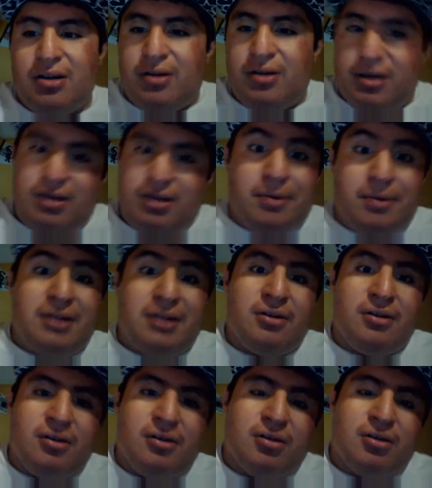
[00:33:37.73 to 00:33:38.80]
you know what I mean?
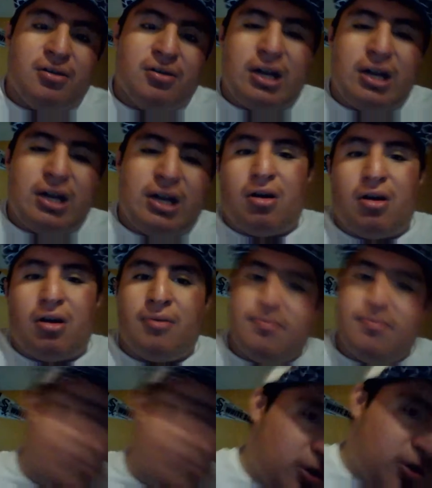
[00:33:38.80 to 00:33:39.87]
Canerco,
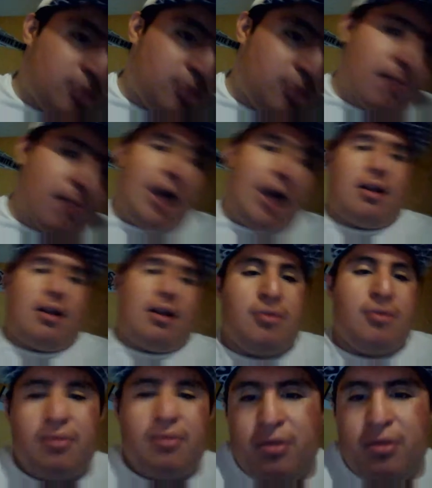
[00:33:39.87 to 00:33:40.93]
Maglio,
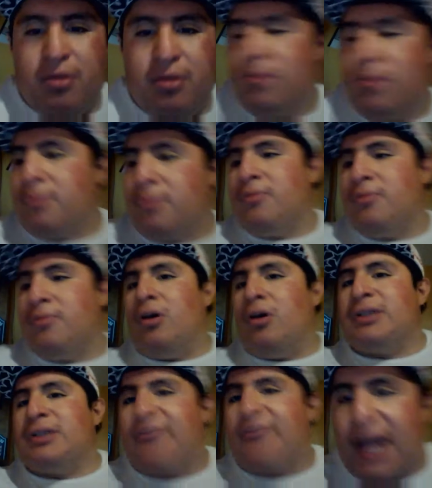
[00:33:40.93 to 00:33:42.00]
Jose
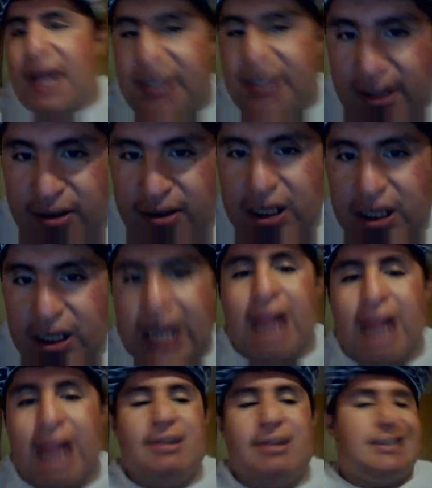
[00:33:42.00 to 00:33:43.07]
Valentin,
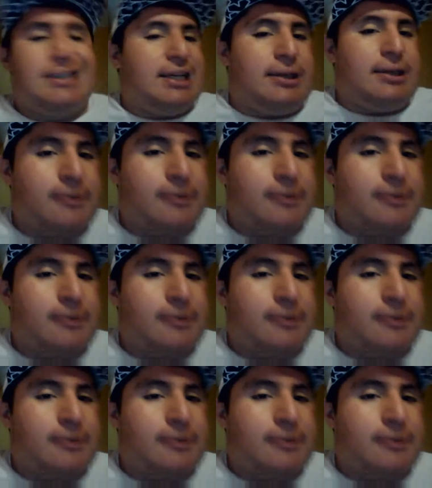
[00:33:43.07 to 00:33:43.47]
Carlos Lee.